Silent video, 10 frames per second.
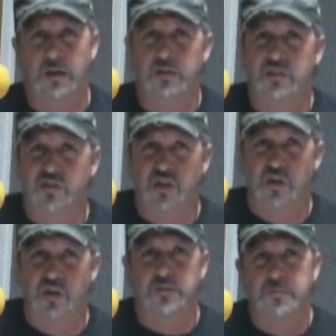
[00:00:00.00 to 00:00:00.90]
so I'm going to just
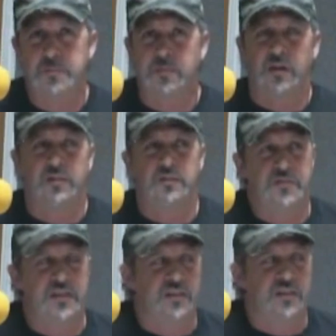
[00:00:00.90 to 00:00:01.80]
show it to the people on
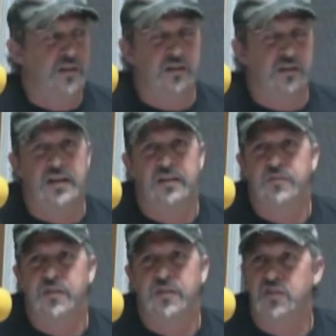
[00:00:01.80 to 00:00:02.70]
the video here.
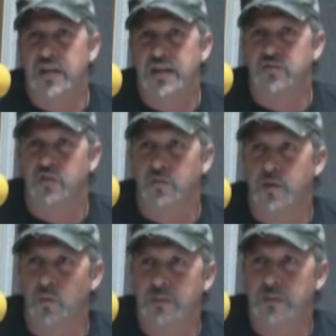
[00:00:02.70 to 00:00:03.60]
And if you get a chance,
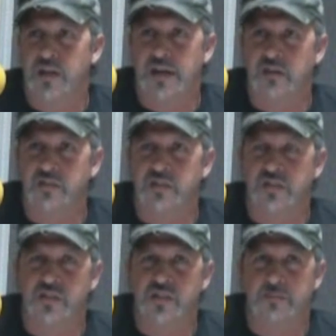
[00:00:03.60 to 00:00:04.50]
go to my website,
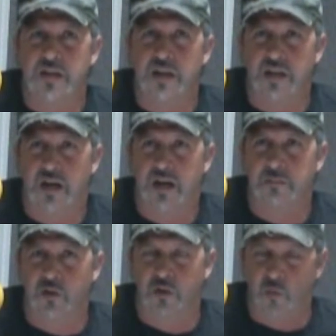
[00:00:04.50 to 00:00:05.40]

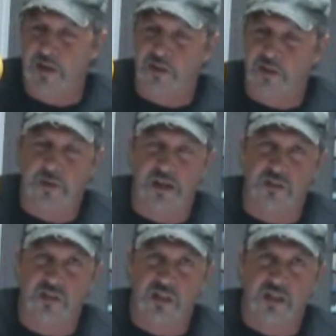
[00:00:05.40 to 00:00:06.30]
aaronsgunshop.com, and go to the radio
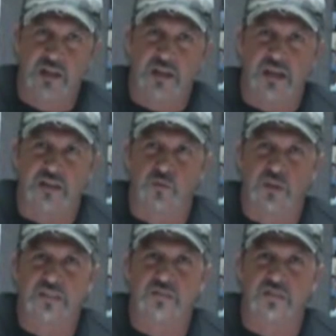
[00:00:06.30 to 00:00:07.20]
page, and
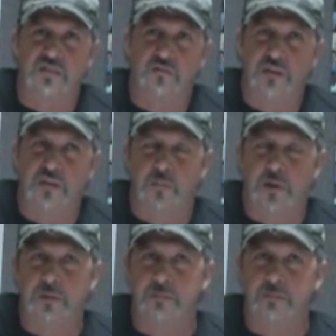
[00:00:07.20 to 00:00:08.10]
you will get to see the
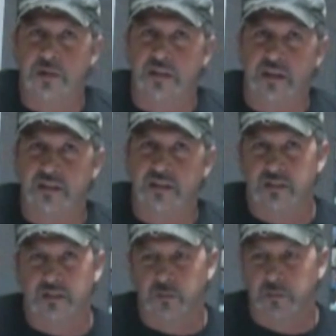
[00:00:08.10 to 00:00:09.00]
video probably up
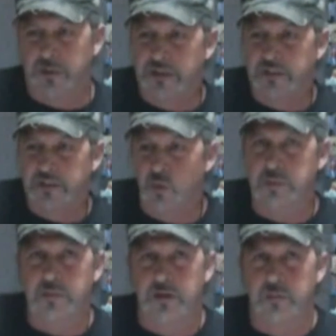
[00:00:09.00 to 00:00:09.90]
Monday, and it'll be about the
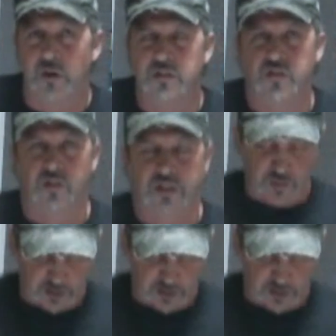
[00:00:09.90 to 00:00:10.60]
20-minute mark.